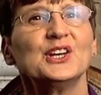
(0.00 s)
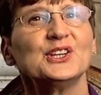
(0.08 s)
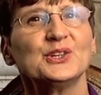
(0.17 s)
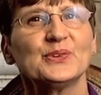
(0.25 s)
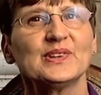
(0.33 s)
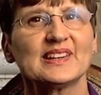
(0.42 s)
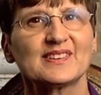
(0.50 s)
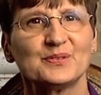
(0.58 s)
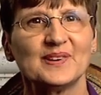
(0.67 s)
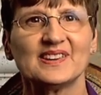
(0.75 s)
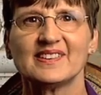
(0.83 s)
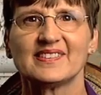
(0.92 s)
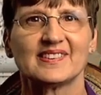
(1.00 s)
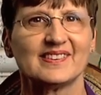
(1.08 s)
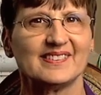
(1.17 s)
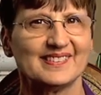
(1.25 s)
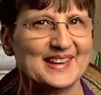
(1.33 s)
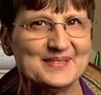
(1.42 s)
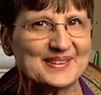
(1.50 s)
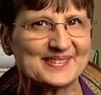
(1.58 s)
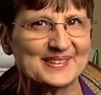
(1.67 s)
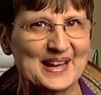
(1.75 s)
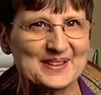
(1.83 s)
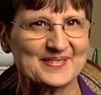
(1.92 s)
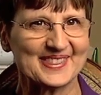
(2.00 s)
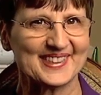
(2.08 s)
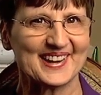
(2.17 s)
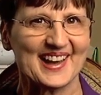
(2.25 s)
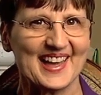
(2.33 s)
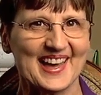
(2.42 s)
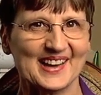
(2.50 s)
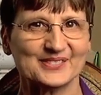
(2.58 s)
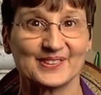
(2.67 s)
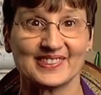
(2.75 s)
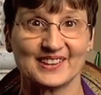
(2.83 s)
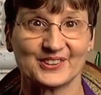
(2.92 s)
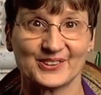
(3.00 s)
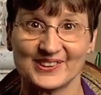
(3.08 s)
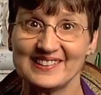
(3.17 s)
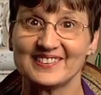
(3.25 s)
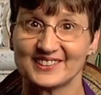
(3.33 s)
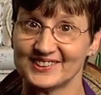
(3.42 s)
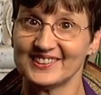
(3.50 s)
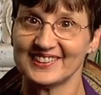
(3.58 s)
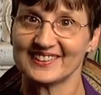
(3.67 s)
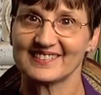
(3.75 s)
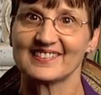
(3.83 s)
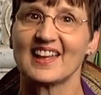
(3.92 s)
you will experience the same excitement that I have with increased earnings